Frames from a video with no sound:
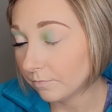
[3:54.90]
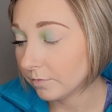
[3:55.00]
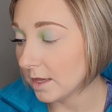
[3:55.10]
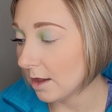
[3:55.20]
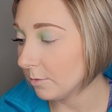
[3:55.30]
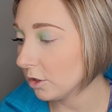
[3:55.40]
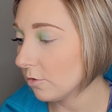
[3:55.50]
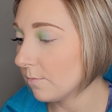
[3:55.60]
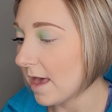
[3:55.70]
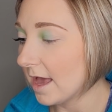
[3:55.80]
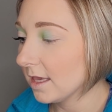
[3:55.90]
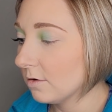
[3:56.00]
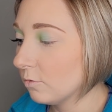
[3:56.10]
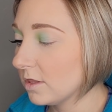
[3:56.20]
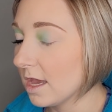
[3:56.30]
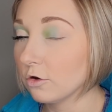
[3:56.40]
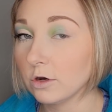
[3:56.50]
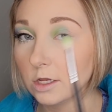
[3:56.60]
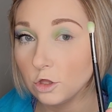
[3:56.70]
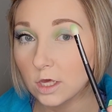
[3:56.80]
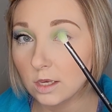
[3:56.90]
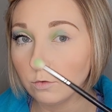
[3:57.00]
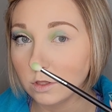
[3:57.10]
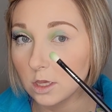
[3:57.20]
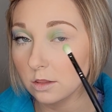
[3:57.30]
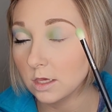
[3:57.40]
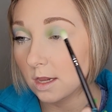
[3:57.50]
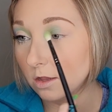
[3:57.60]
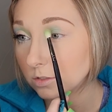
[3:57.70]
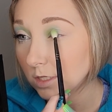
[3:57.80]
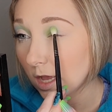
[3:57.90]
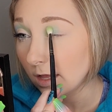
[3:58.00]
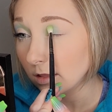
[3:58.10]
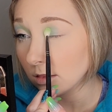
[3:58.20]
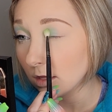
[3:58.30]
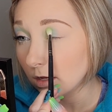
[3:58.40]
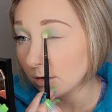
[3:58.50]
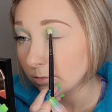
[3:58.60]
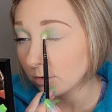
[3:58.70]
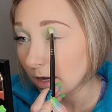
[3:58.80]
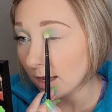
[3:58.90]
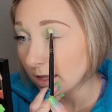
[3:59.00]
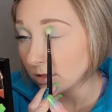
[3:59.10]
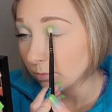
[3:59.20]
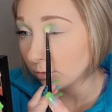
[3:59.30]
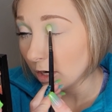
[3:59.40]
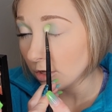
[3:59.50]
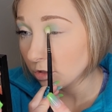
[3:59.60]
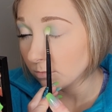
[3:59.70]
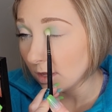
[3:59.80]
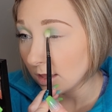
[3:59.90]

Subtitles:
Now I'm gonna go back in with that green shade with nothing else on the brush. I'm not